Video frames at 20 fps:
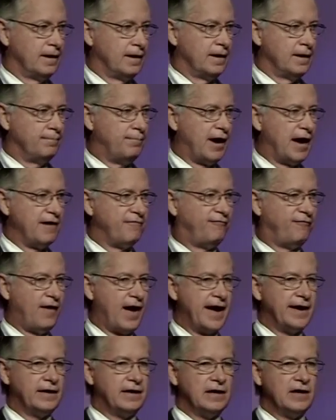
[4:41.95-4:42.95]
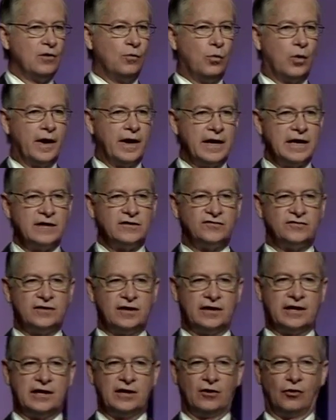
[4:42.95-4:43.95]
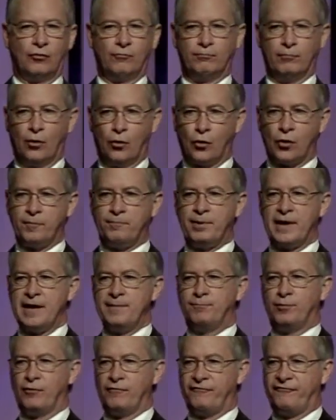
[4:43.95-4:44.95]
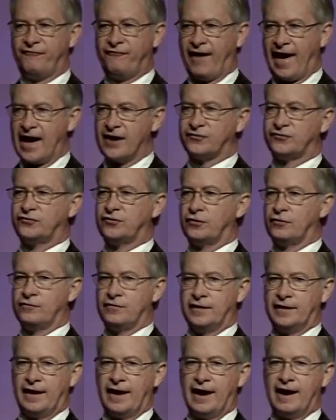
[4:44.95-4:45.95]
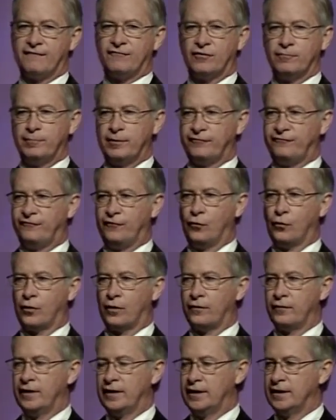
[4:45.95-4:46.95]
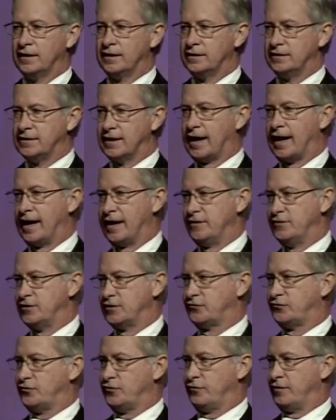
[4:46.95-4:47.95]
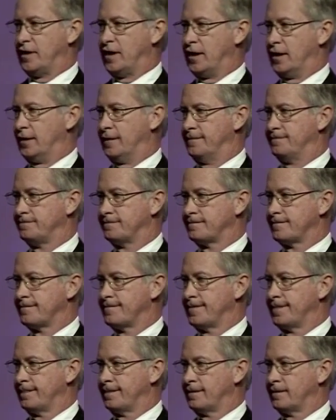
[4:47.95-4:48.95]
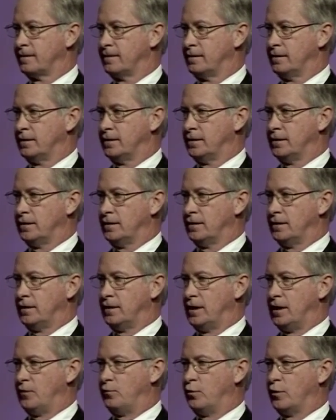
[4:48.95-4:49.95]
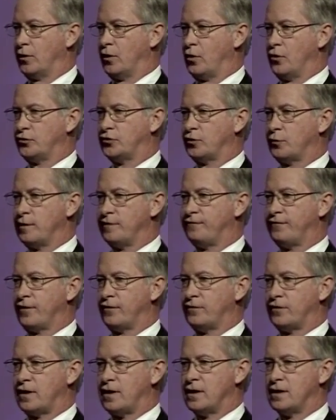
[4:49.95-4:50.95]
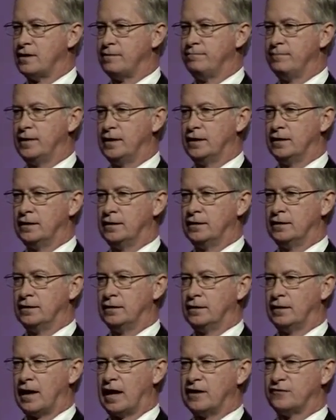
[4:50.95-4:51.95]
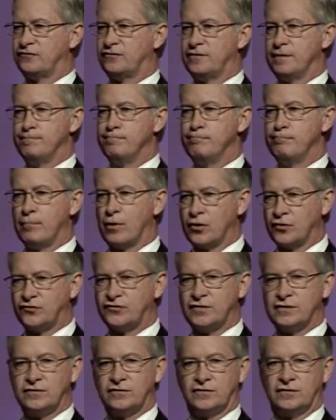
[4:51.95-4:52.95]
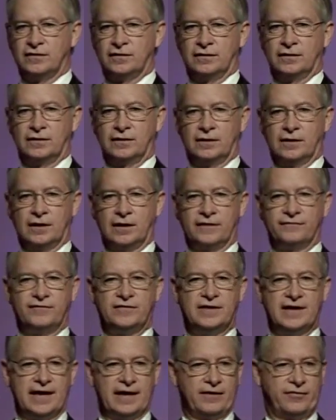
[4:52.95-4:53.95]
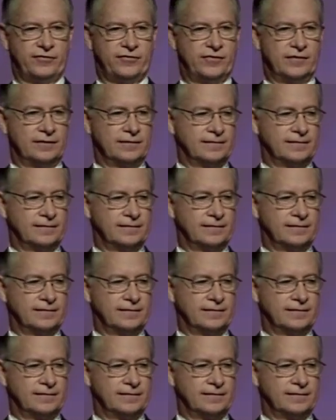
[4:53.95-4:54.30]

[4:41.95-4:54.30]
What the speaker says: by finding ways to kill more people faster than ever before, died yesterday. It went on to refer to him as the merchant of death.